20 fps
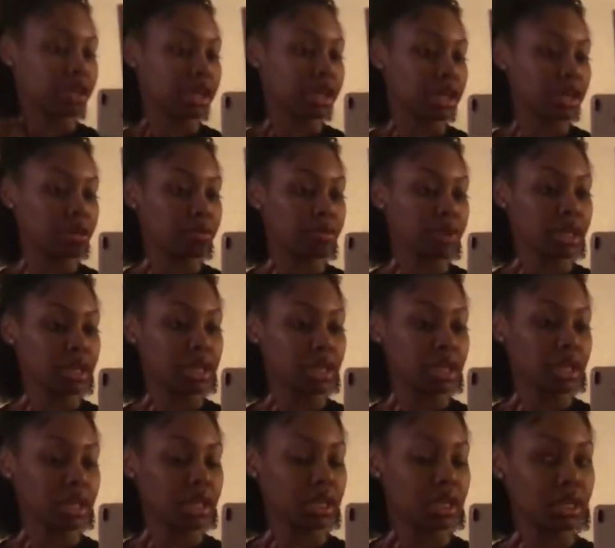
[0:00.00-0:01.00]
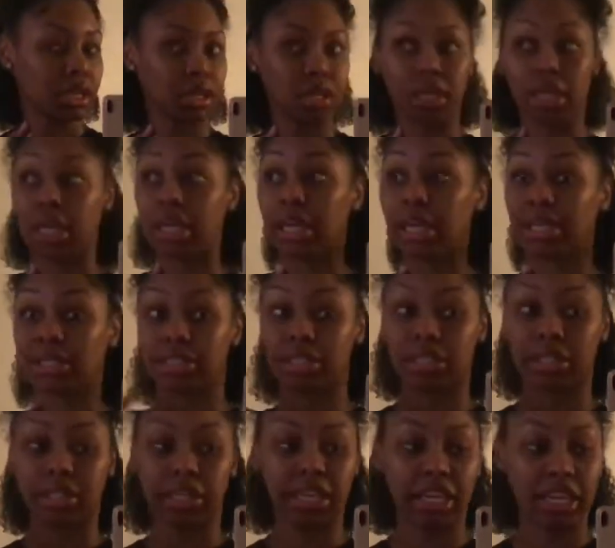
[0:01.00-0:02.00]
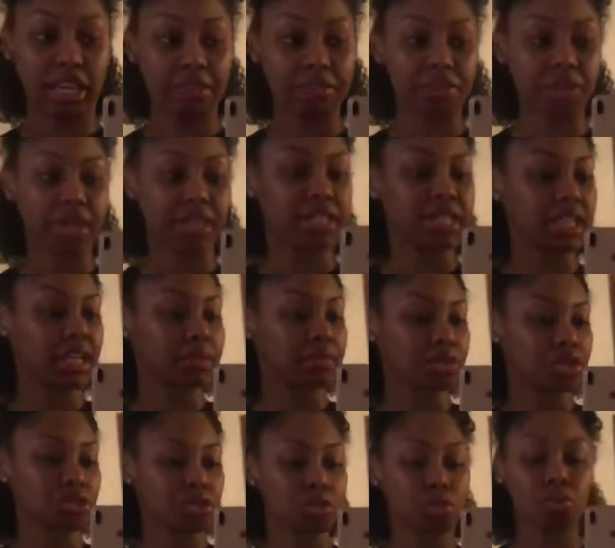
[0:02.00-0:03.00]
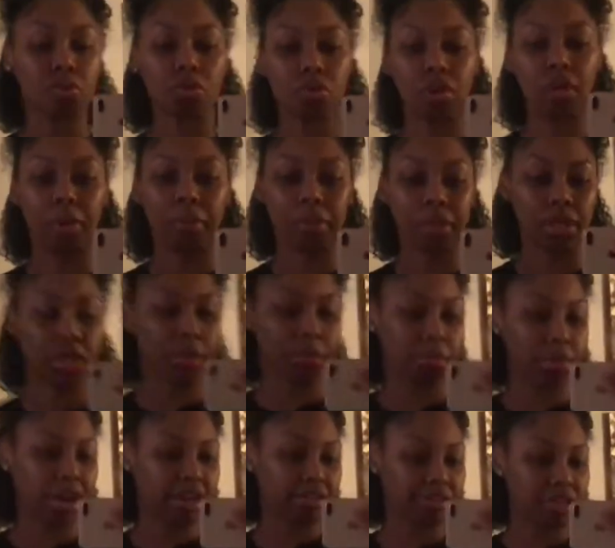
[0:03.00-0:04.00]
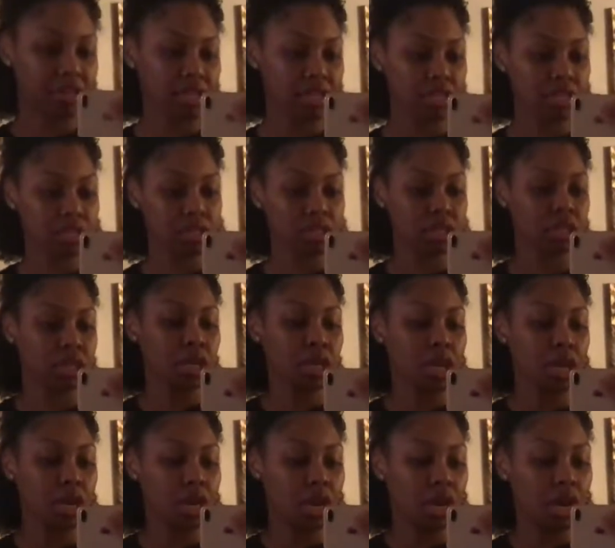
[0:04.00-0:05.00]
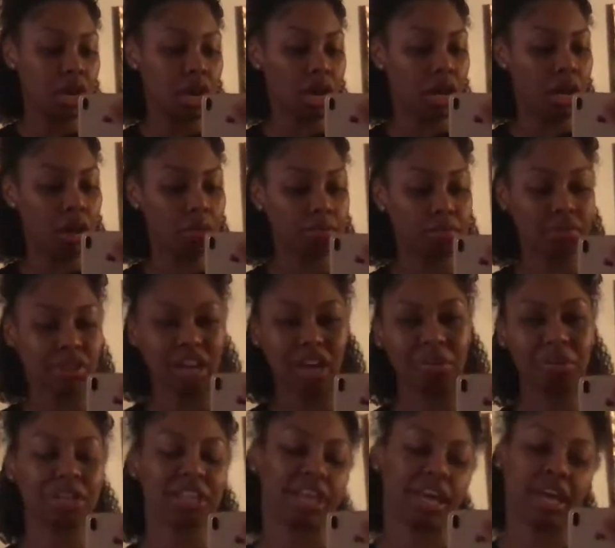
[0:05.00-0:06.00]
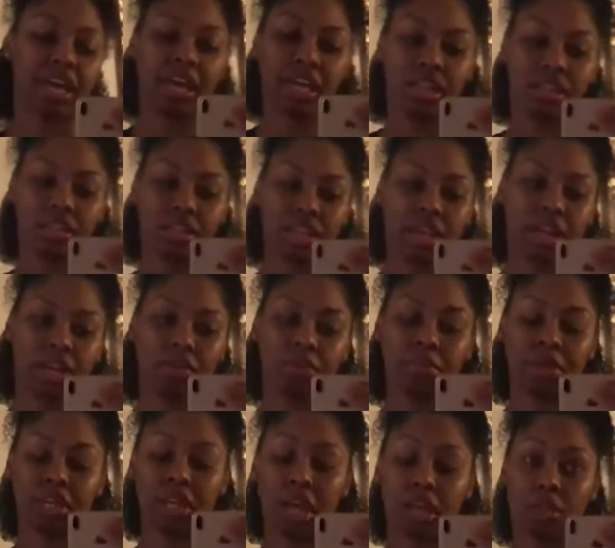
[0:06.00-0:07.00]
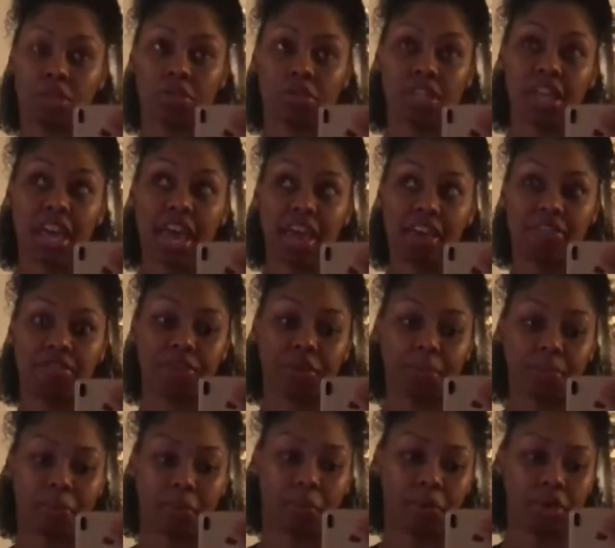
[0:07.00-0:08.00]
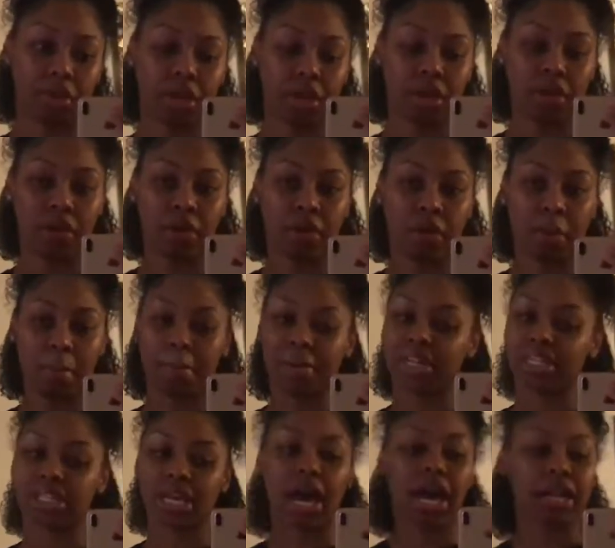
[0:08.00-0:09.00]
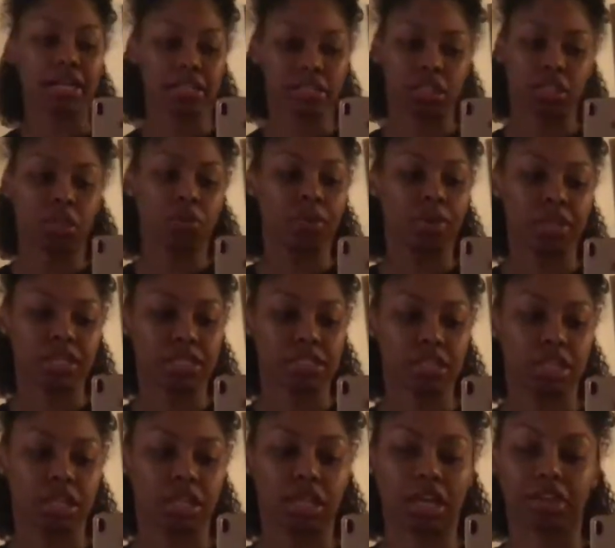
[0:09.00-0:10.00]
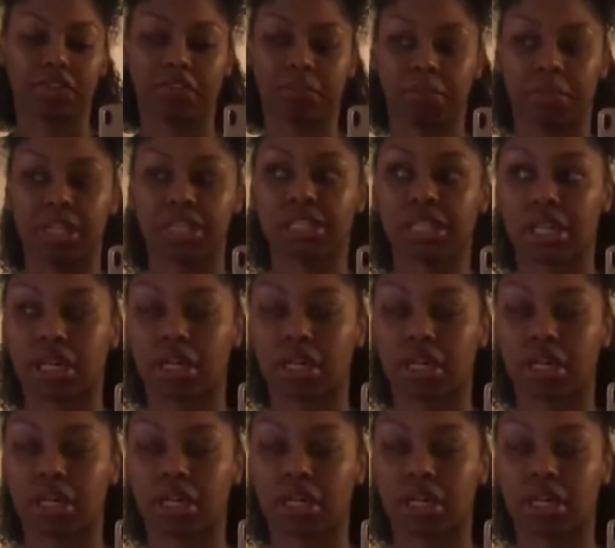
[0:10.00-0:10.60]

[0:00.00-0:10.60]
gonna get ready and leave so I can take him to school and we can get breakfast. Um, I really hate that I do McDonald's every morning, but it's honestly the quickest thing. Like for me to